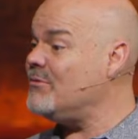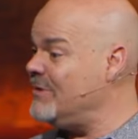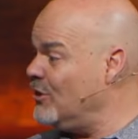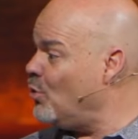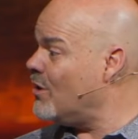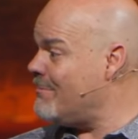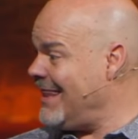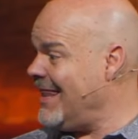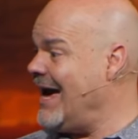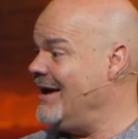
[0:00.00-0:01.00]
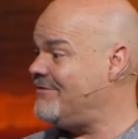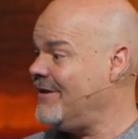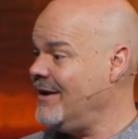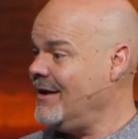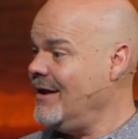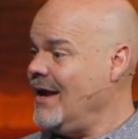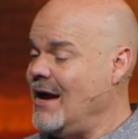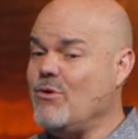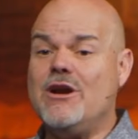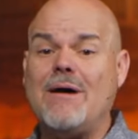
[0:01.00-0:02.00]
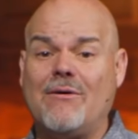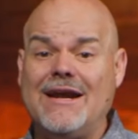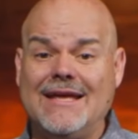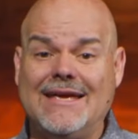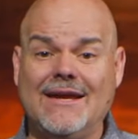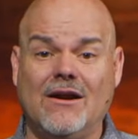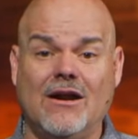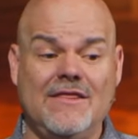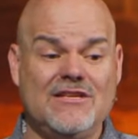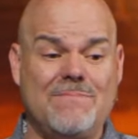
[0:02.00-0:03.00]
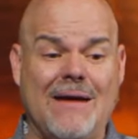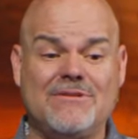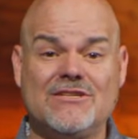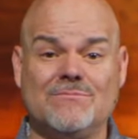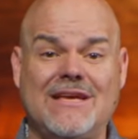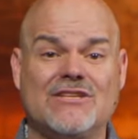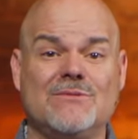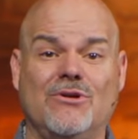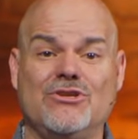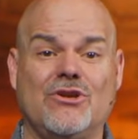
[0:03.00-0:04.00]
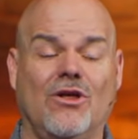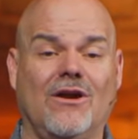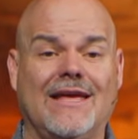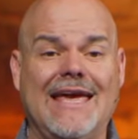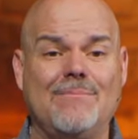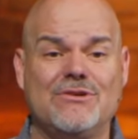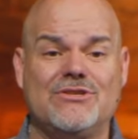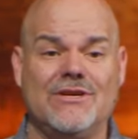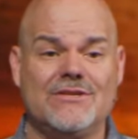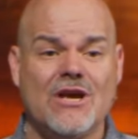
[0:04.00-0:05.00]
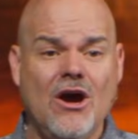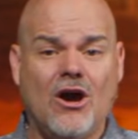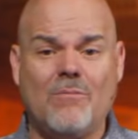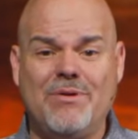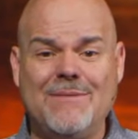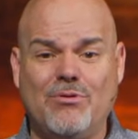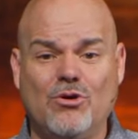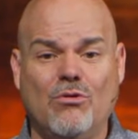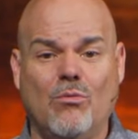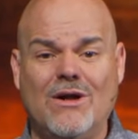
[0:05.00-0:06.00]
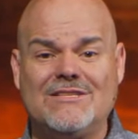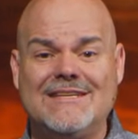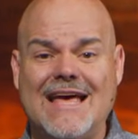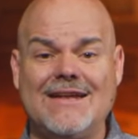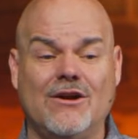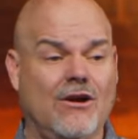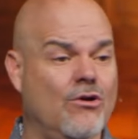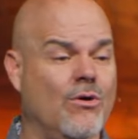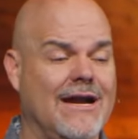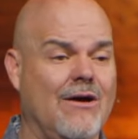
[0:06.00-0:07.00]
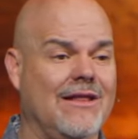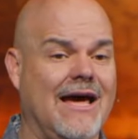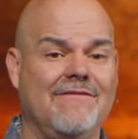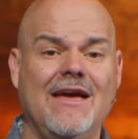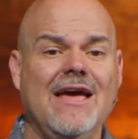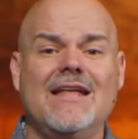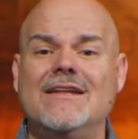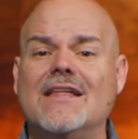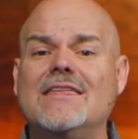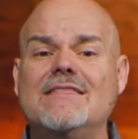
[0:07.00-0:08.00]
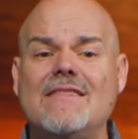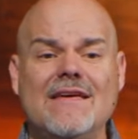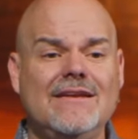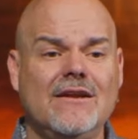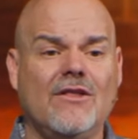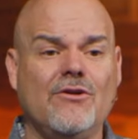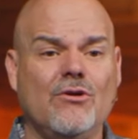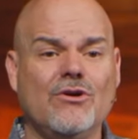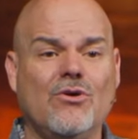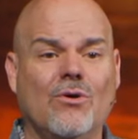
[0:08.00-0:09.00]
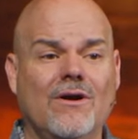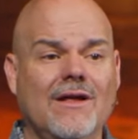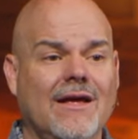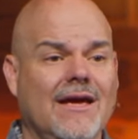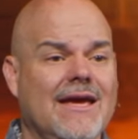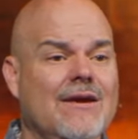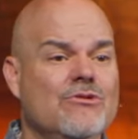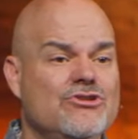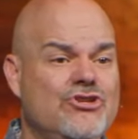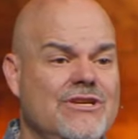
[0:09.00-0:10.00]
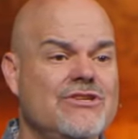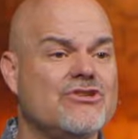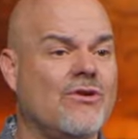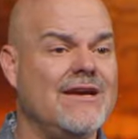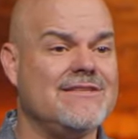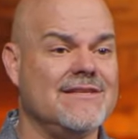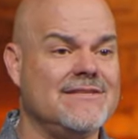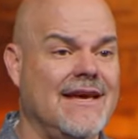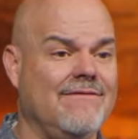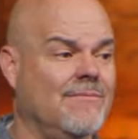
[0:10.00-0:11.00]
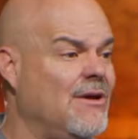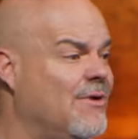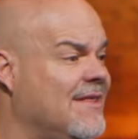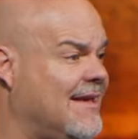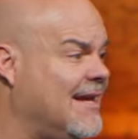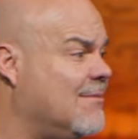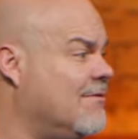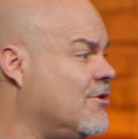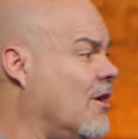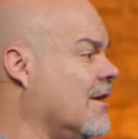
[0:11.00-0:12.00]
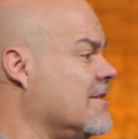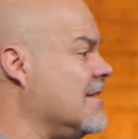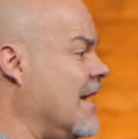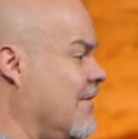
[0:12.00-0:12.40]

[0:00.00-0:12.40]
him to be Lord of my life. And what you're about ready to hear in these baptism testimonies on all our campuses are people who were once dead and who are now alive. Nothing that they did on their own accord. It was Jesus Christ that saved them. They were in the kingdom of darkness, and